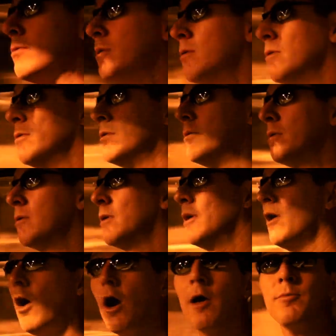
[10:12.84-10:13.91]
Woo-hoo.
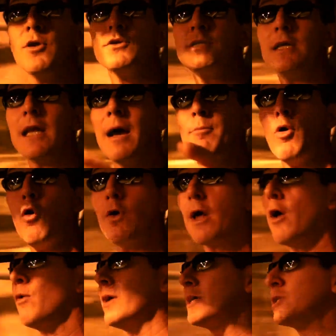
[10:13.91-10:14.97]
I'm using
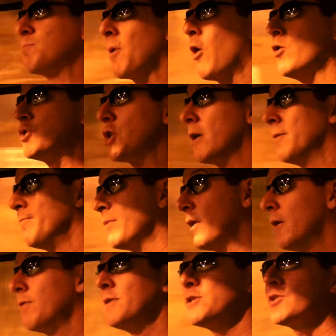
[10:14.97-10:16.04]
auto exposure
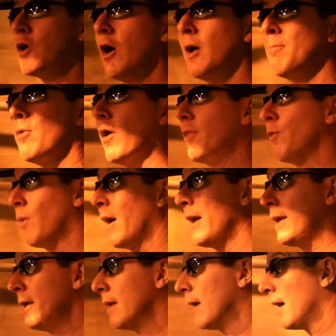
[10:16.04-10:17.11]
this time, by the
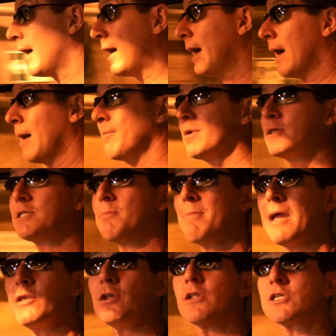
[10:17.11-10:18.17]
way, because the
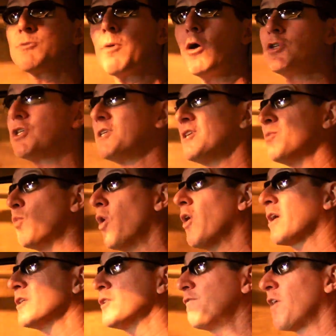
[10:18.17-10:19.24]
manual exposure didn't
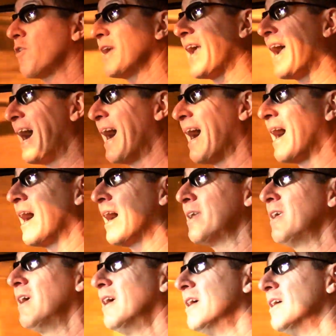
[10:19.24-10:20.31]
work. It's very
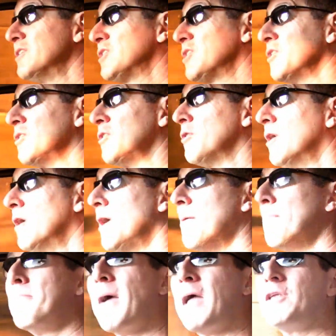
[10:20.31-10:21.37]
hard to
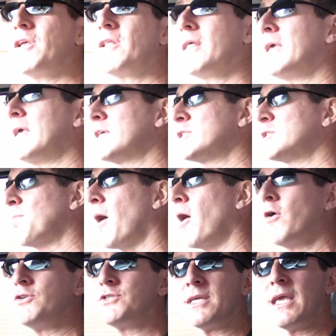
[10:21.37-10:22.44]
manually
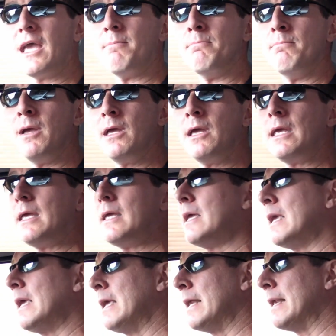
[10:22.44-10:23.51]
expose and get me
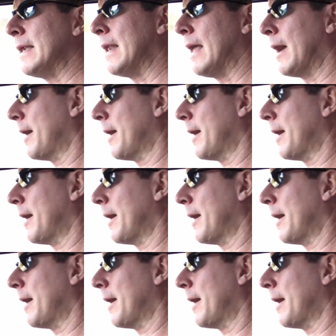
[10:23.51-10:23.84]
in,